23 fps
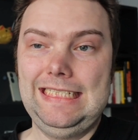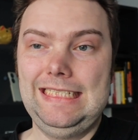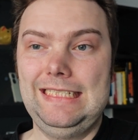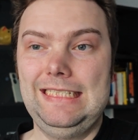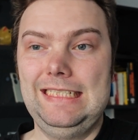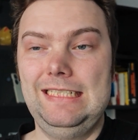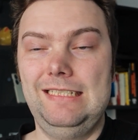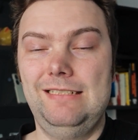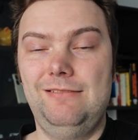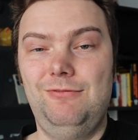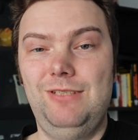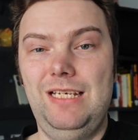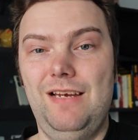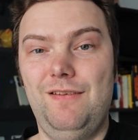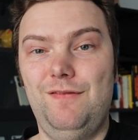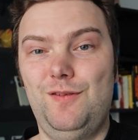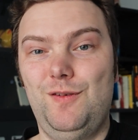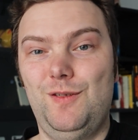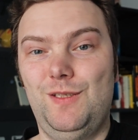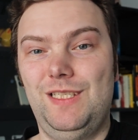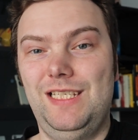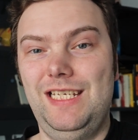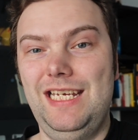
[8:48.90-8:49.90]
We have
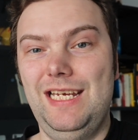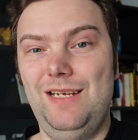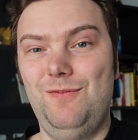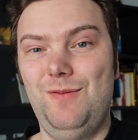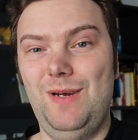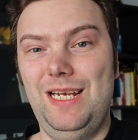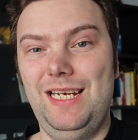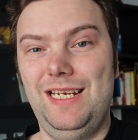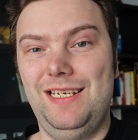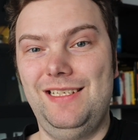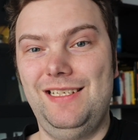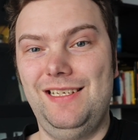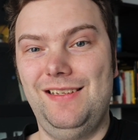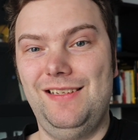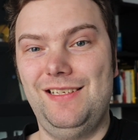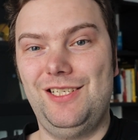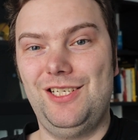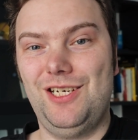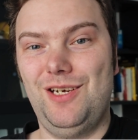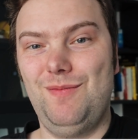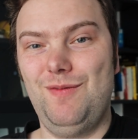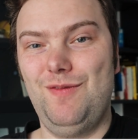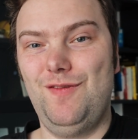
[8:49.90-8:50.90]
to see and wait until the
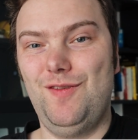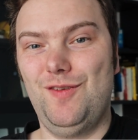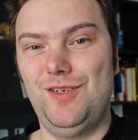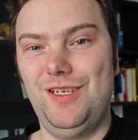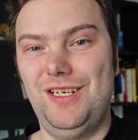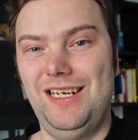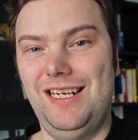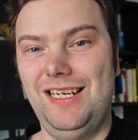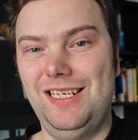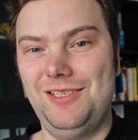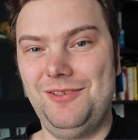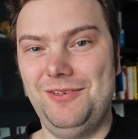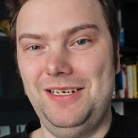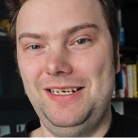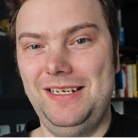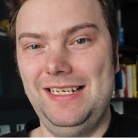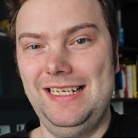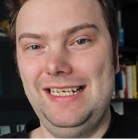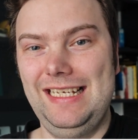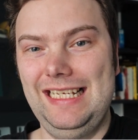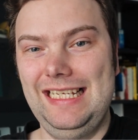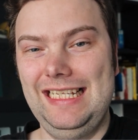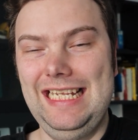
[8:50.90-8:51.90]
Xiaomi 14 Ultra
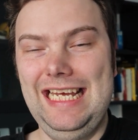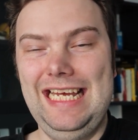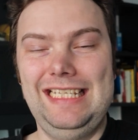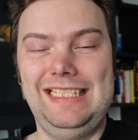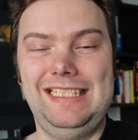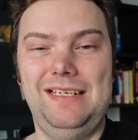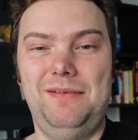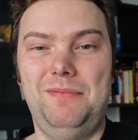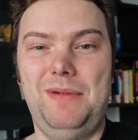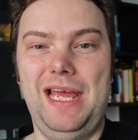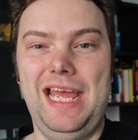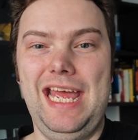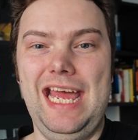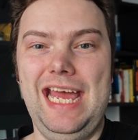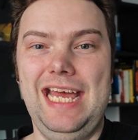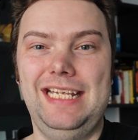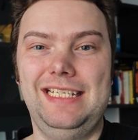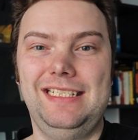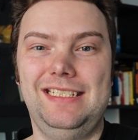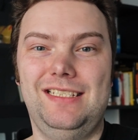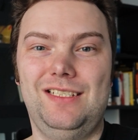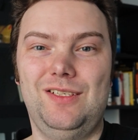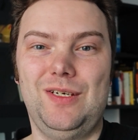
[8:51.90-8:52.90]
lands in my
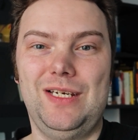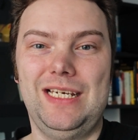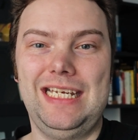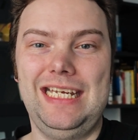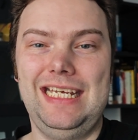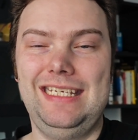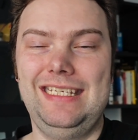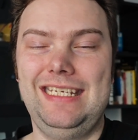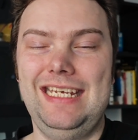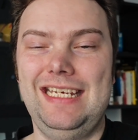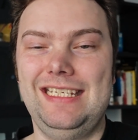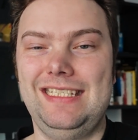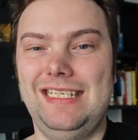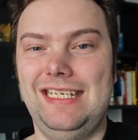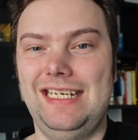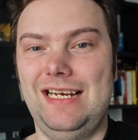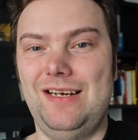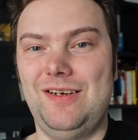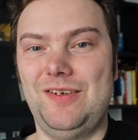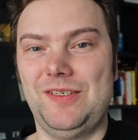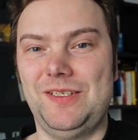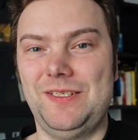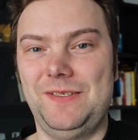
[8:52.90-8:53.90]
hands so I can test it
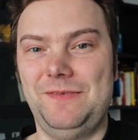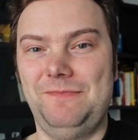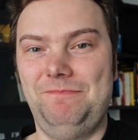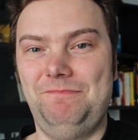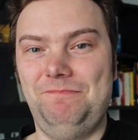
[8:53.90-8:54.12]
out.